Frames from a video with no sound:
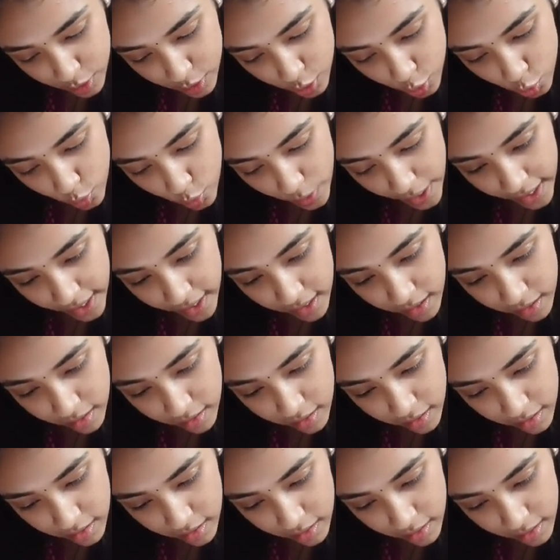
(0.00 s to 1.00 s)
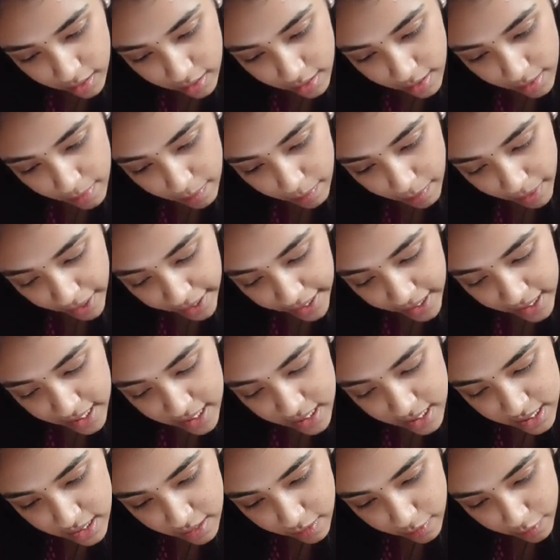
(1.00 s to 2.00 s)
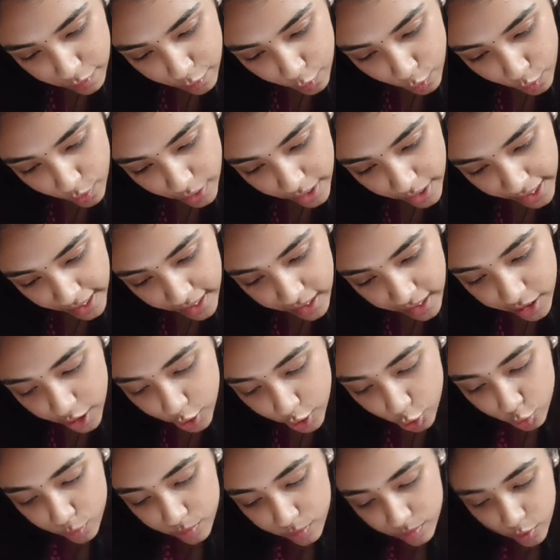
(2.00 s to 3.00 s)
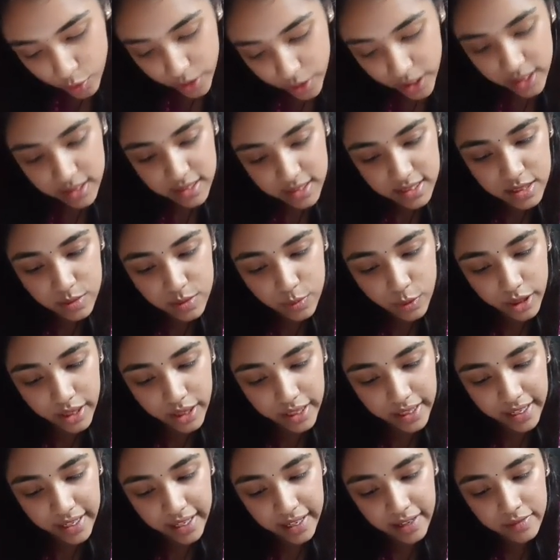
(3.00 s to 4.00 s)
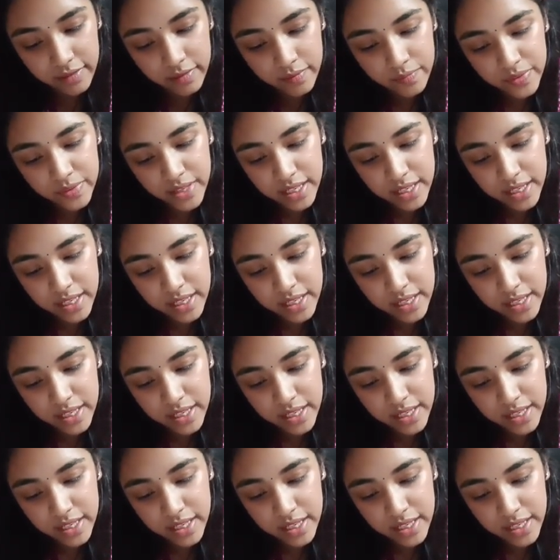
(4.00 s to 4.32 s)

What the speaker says: 2L minus 4L cube. Okay, this is what I have.